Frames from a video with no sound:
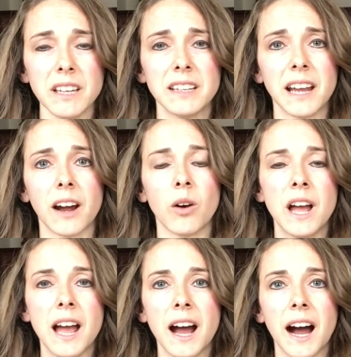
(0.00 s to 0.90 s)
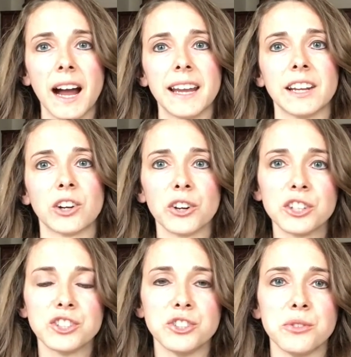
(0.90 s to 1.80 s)
Now, I
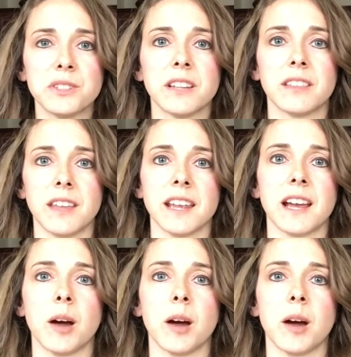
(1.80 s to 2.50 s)
encourage you to think